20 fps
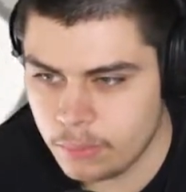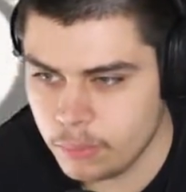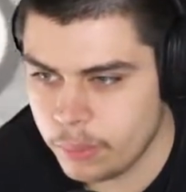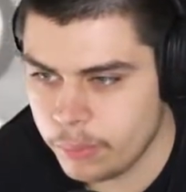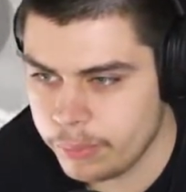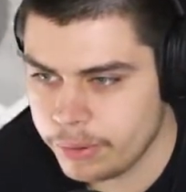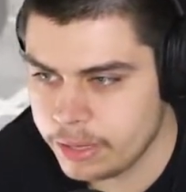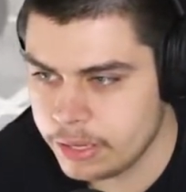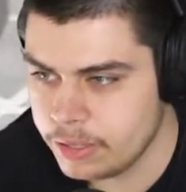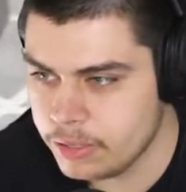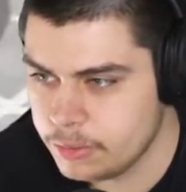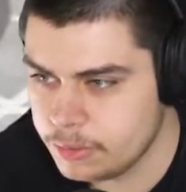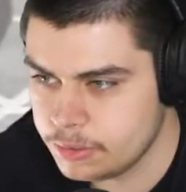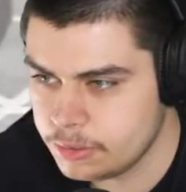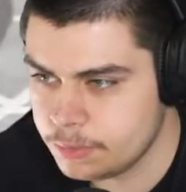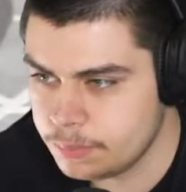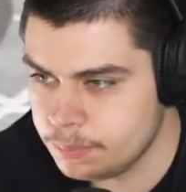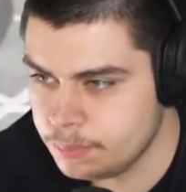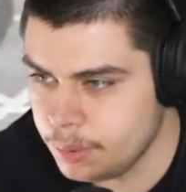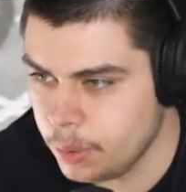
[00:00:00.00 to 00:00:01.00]
what we gotta do
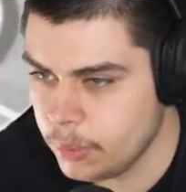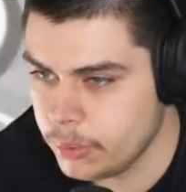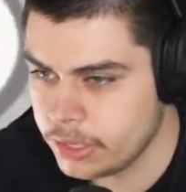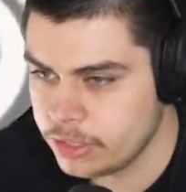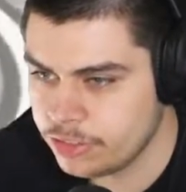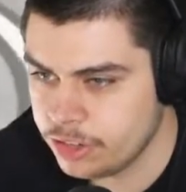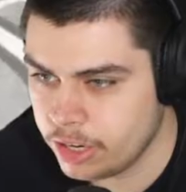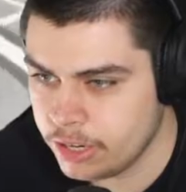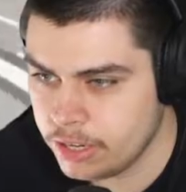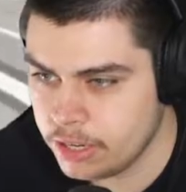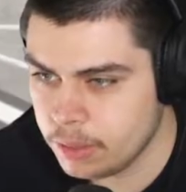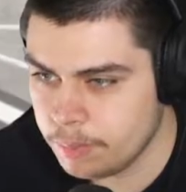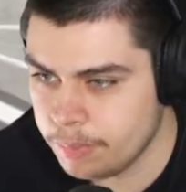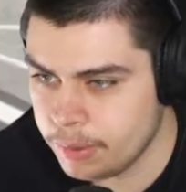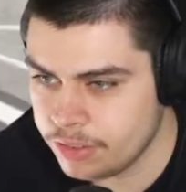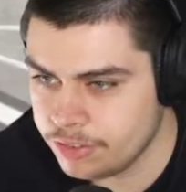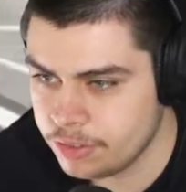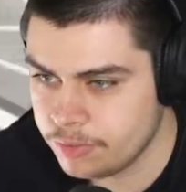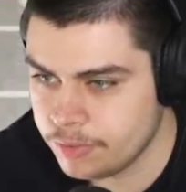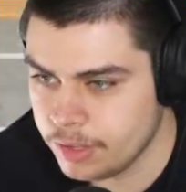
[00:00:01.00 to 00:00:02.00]
is Pokegen in a
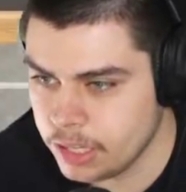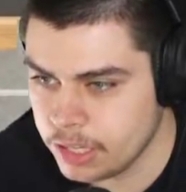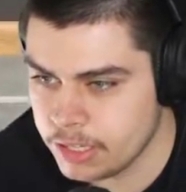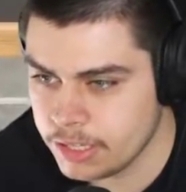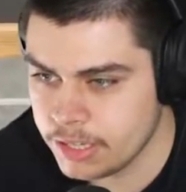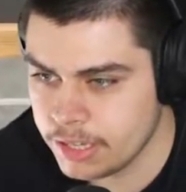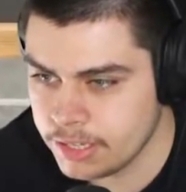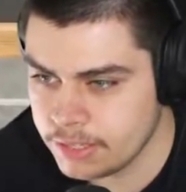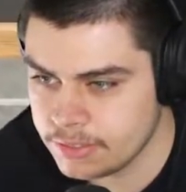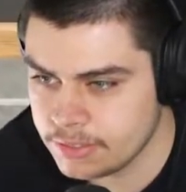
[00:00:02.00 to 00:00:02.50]
bunch of lucky